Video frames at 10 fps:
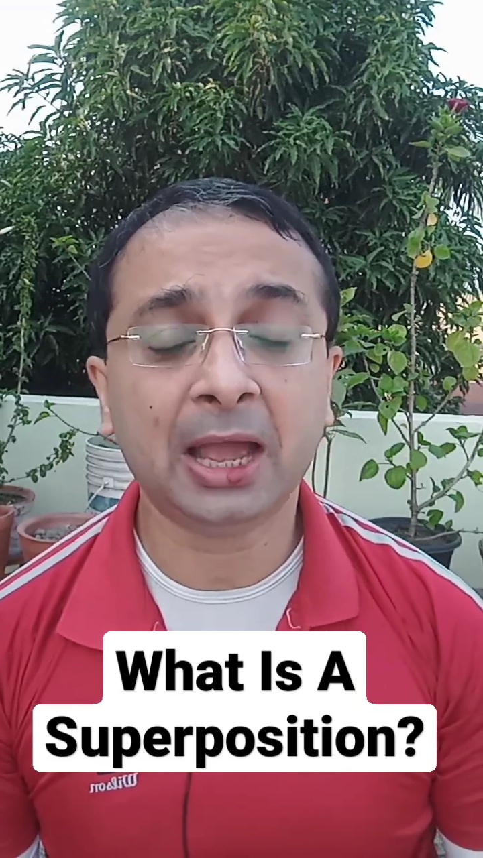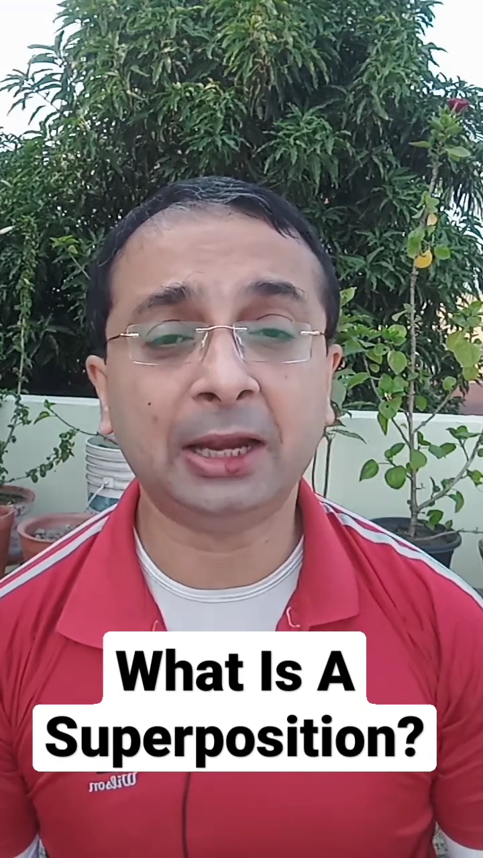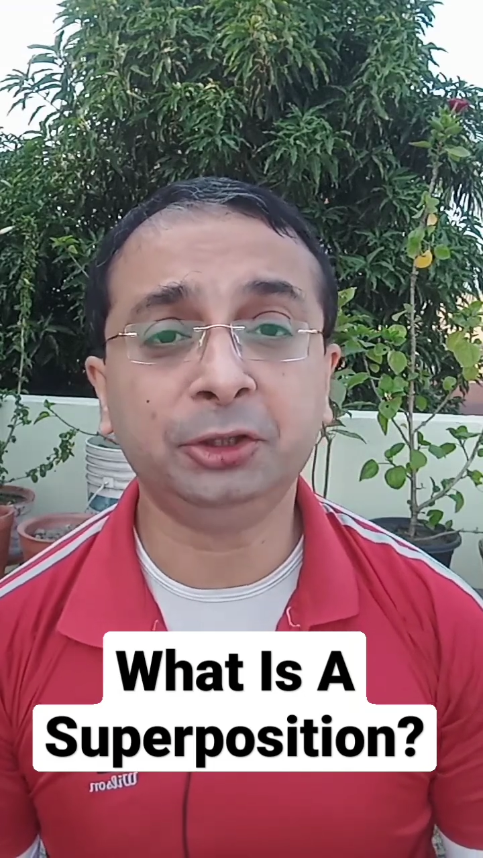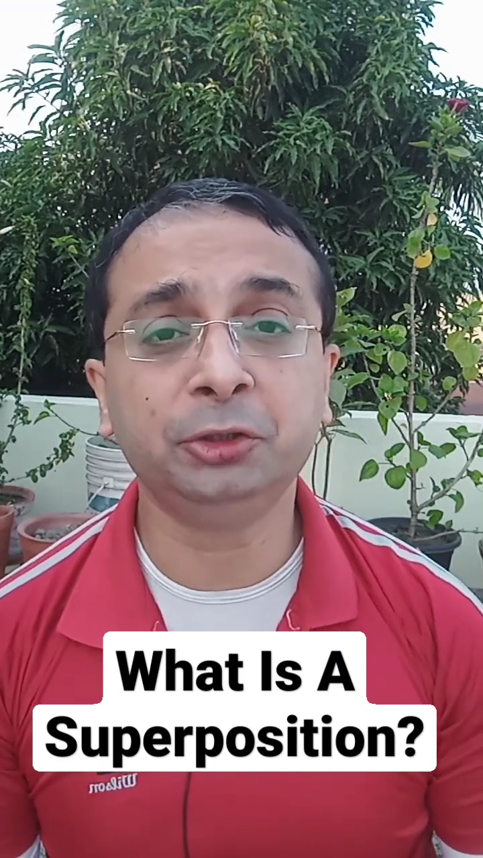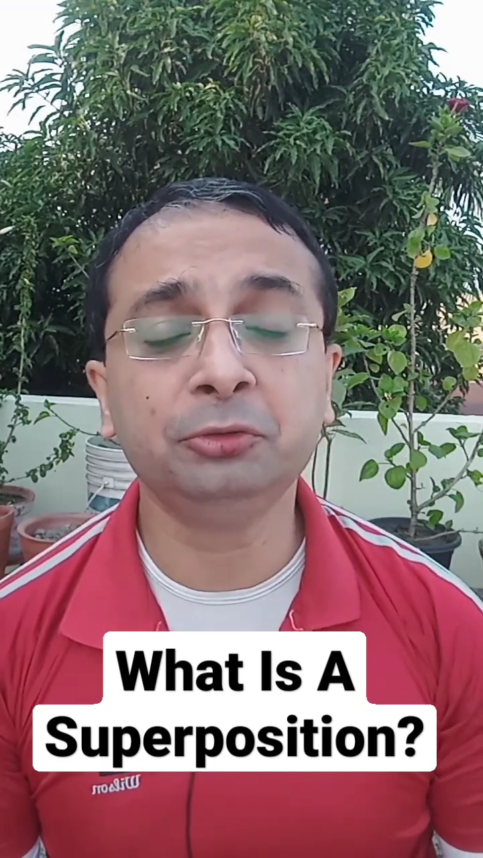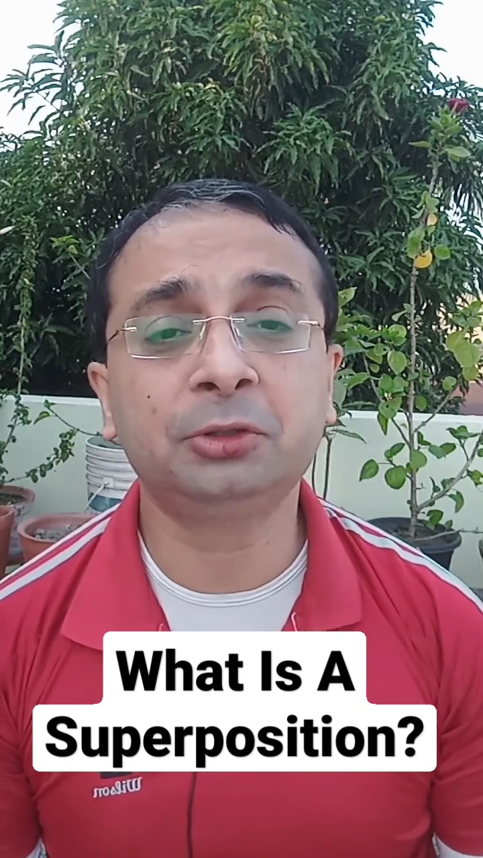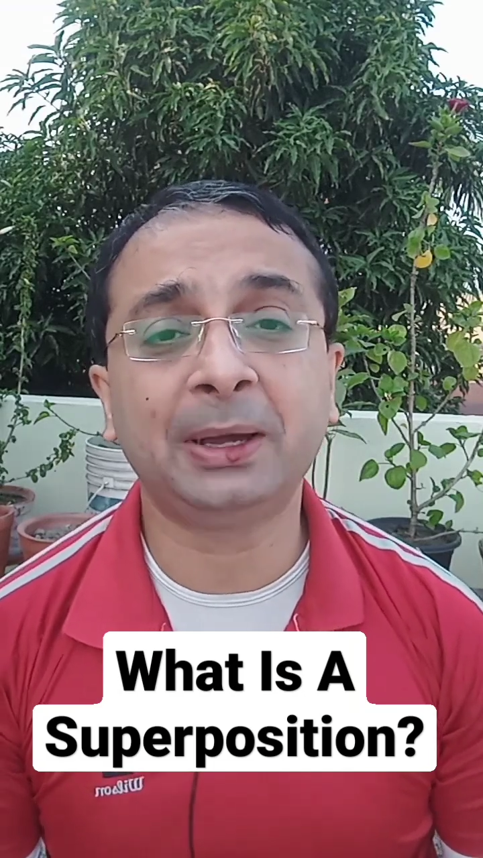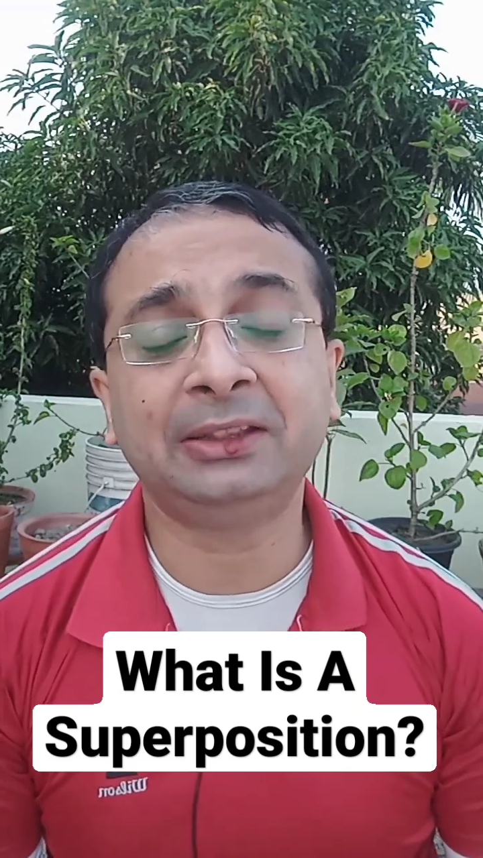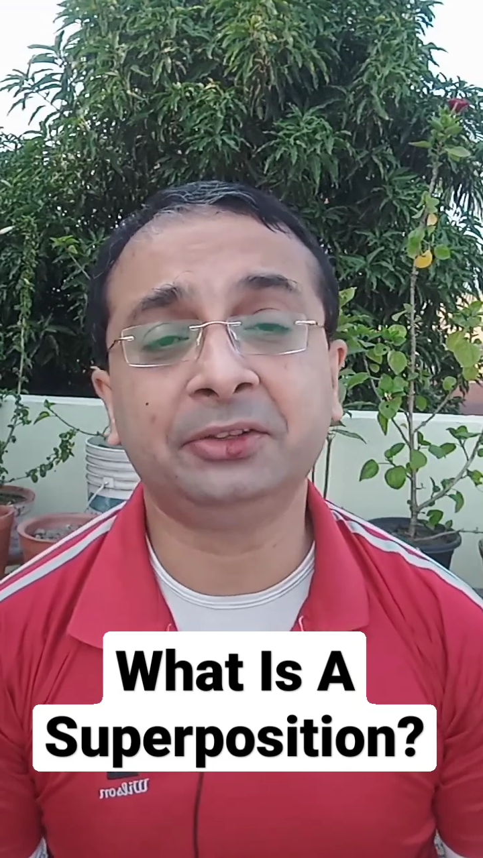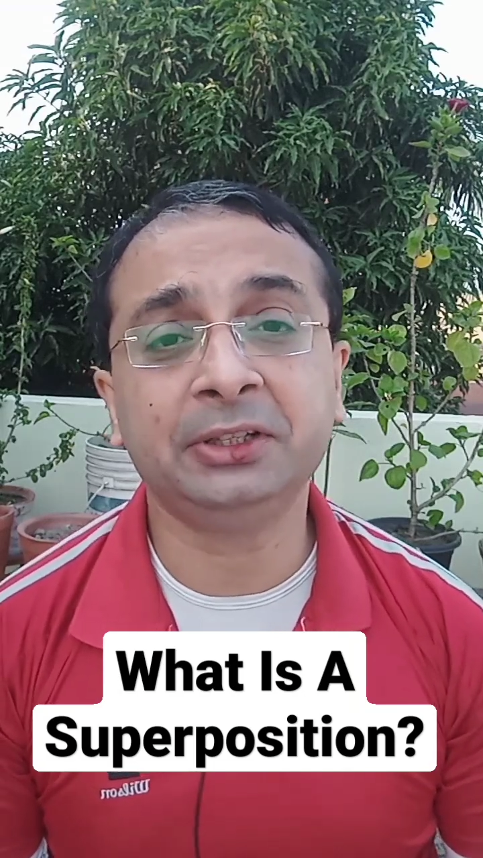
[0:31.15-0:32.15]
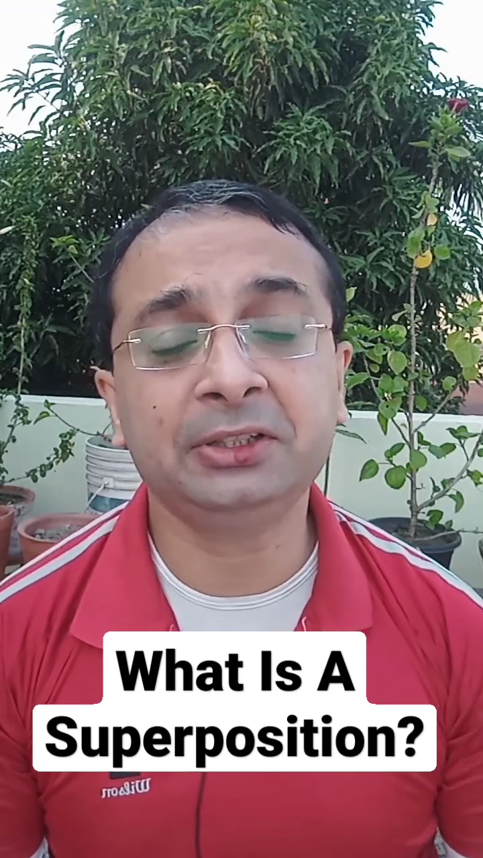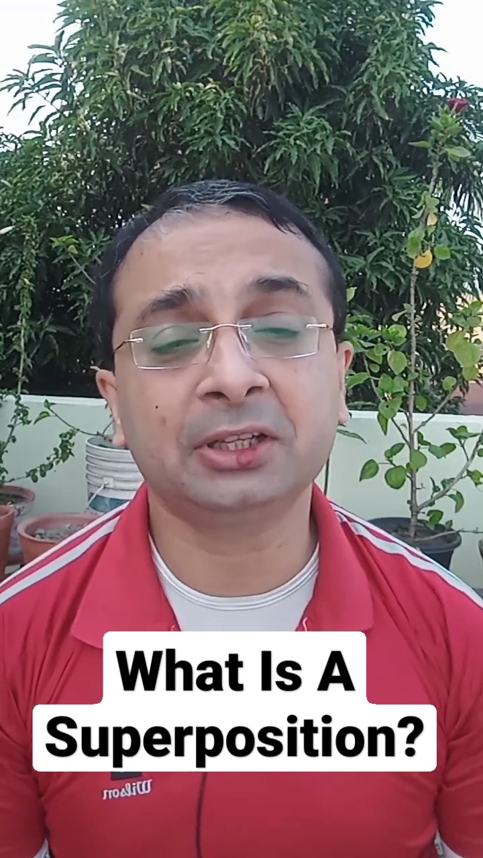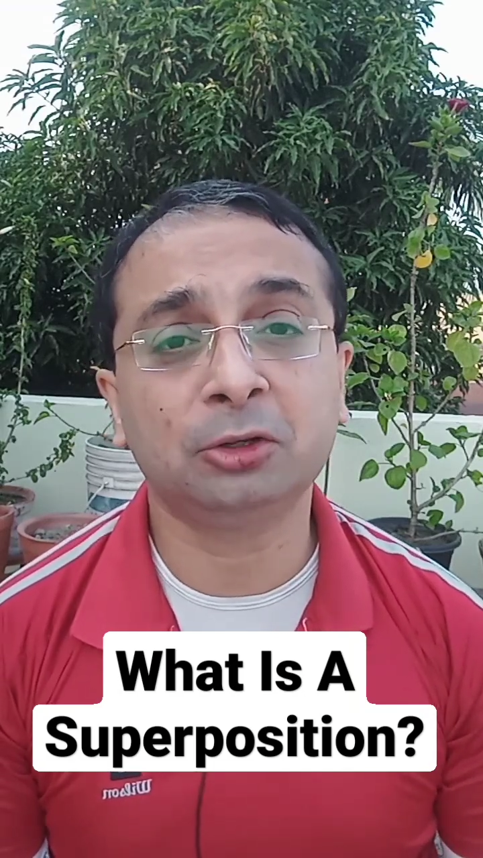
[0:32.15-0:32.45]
and used by the recent